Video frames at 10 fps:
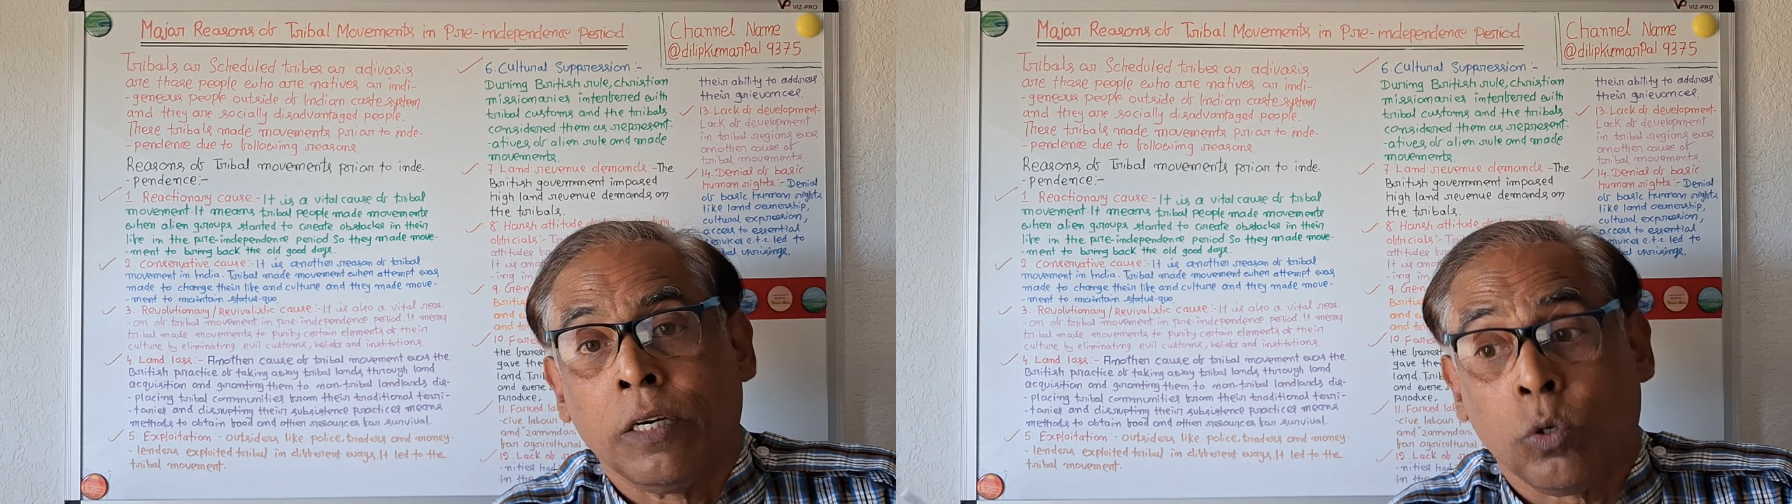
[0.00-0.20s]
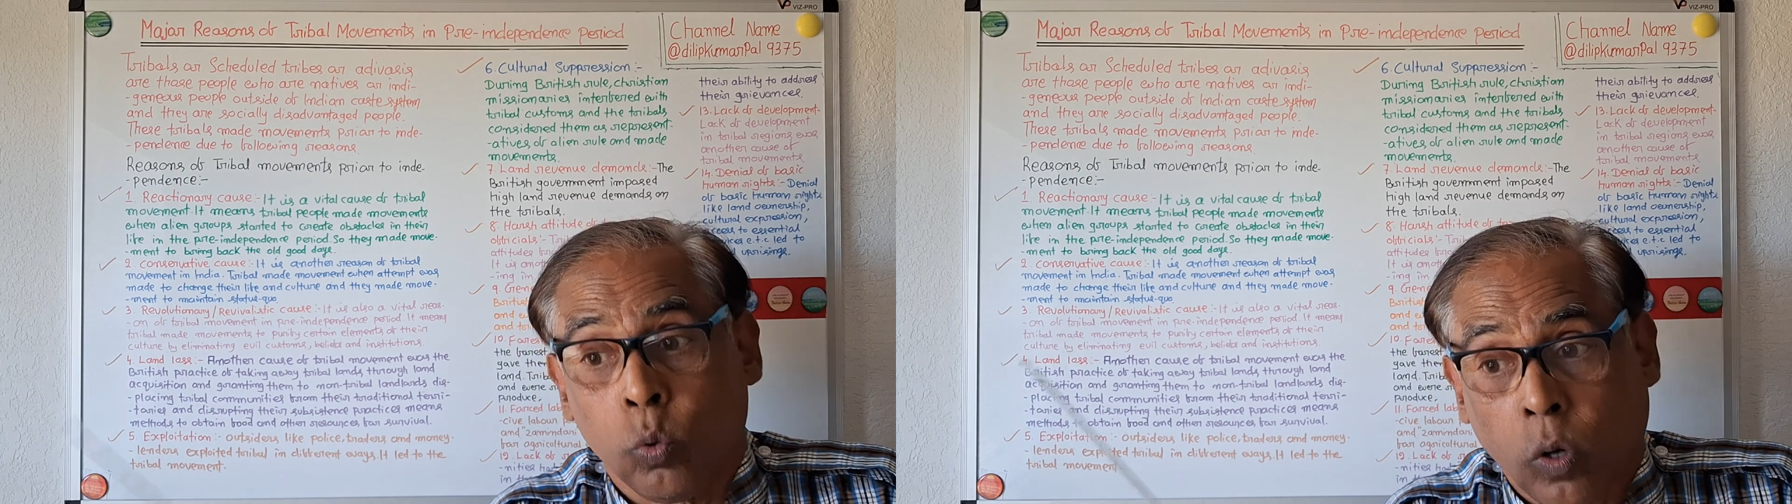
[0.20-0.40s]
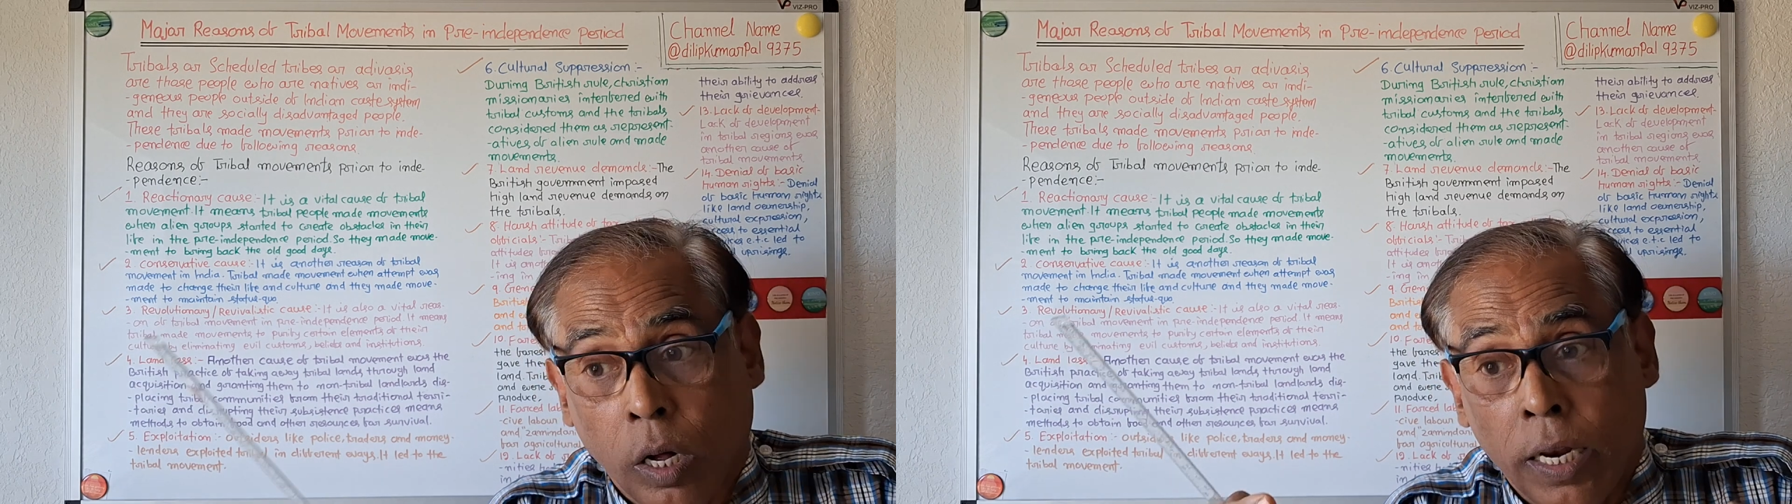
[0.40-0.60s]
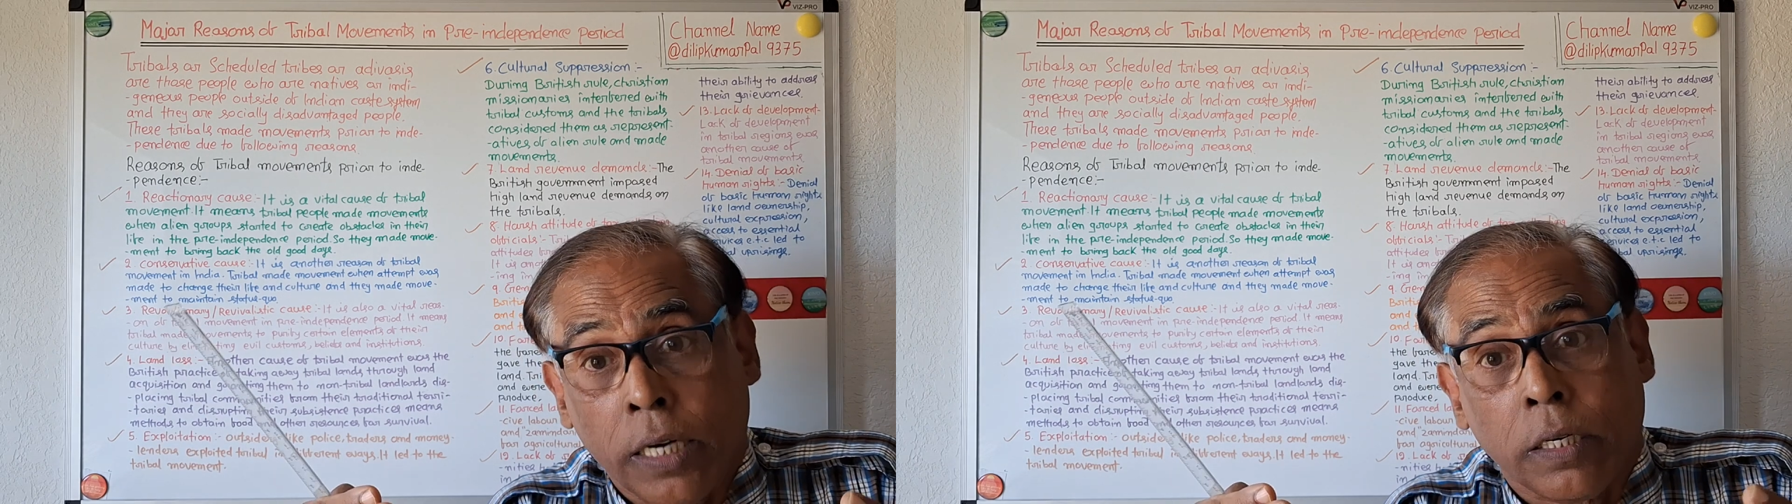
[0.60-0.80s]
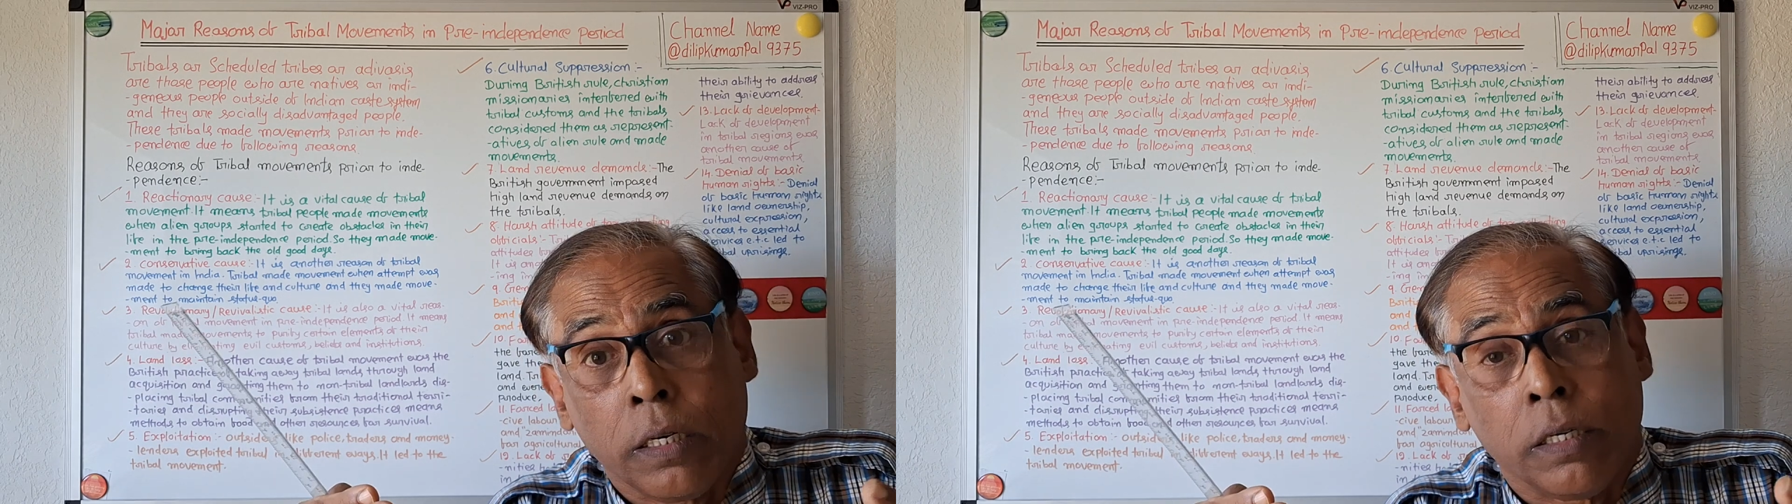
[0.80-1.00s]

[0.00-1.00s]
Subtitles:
to collect